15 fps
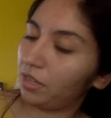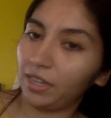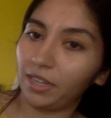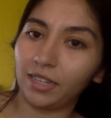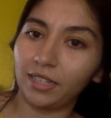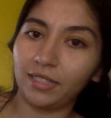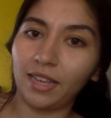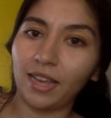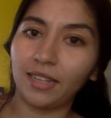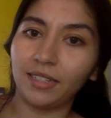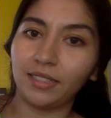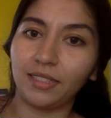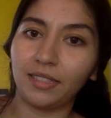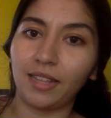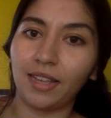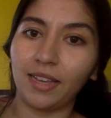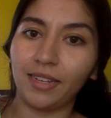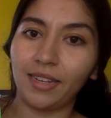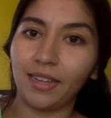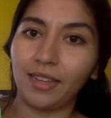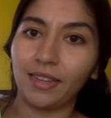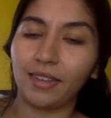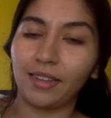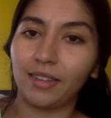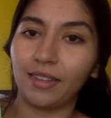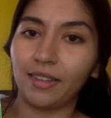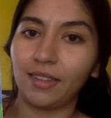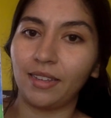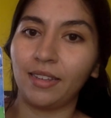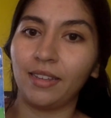because it has
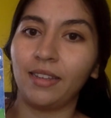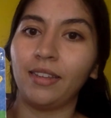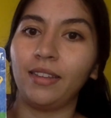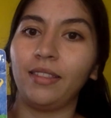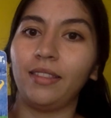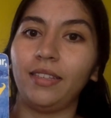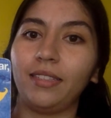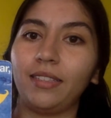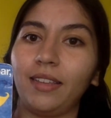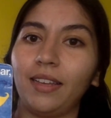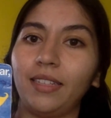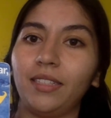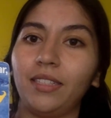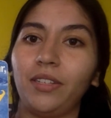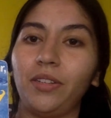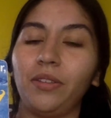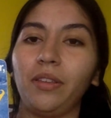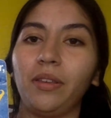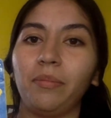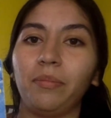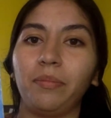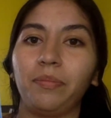these slides to them,